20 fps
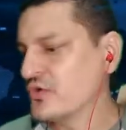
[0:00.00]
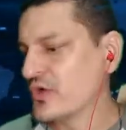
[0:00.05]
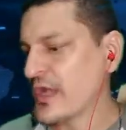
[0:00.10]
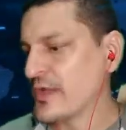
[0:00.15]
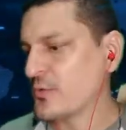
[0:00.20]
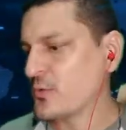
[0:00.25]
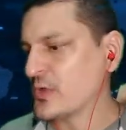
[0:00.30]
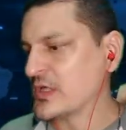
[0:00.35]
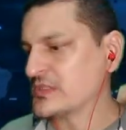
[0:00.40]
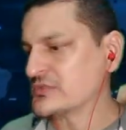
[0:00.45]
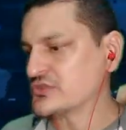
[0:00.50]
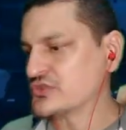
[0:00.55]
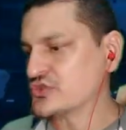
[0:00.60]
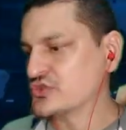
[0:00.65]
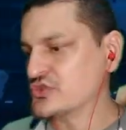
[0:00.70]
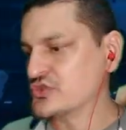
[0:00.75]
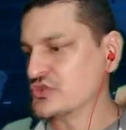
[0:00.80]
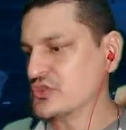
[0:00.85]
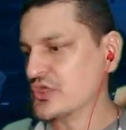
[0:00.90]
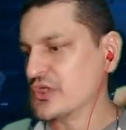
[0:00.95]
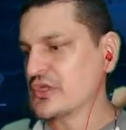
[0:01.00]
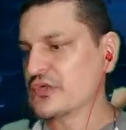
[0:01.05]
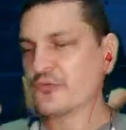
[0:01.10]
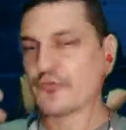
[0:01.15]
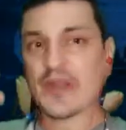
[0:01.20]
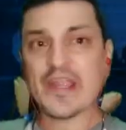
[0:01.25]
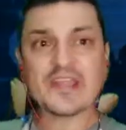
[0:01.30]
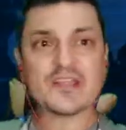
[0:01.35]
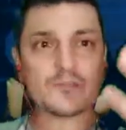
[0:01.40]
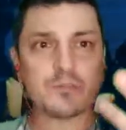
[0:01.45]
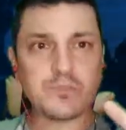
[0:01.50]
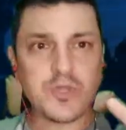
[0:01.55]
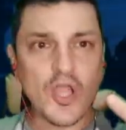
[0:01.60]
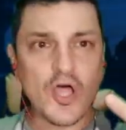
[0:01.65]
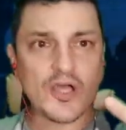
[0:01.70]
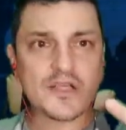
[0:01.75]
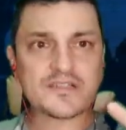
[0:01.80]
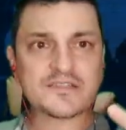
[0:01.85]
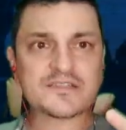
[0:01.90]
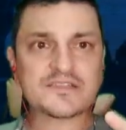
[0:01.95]
I want to create
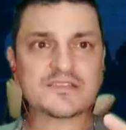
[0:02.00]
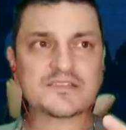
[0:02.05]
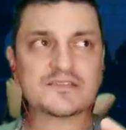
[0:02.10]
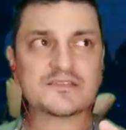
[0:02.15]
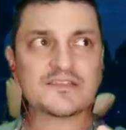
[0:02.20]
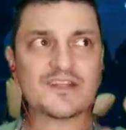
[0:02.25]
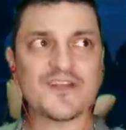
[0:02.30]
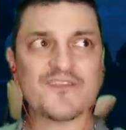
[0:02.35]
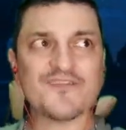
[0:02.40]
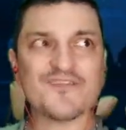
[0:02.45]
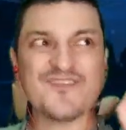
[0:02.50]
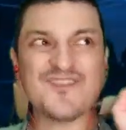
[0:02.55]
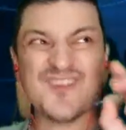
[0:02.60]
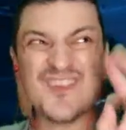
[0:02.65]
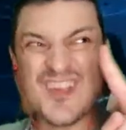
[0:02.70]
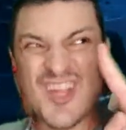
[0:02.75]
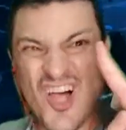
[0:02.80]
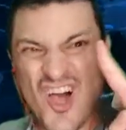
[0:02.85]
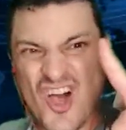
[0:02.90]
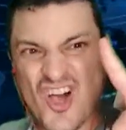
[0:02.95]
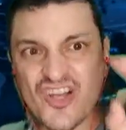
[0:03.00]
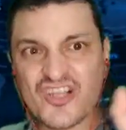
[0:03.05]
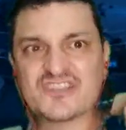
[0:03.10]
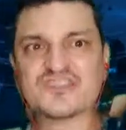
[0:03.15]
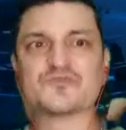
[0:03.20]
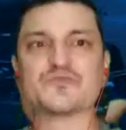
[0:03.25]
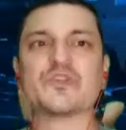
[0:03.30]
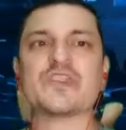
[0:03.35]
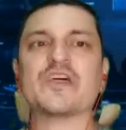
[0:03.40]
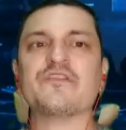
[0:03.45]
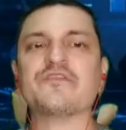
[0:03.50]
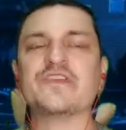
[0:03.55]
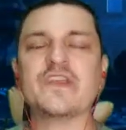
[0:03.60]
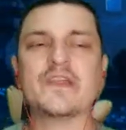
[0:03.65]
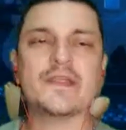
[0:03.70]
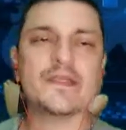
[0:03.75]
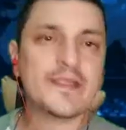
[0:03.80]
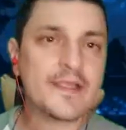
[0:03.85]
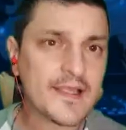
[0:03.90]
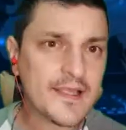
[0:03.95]
vlogs with a
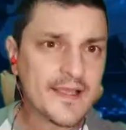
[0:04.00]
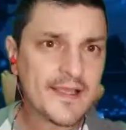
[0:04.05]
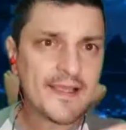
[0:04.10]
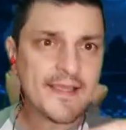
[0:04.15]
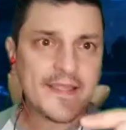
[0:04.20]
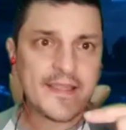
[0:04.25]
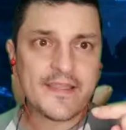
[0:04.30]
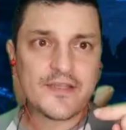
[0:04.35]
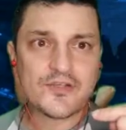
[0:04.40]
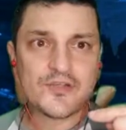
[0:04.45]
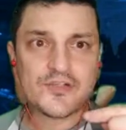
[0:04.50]
V, in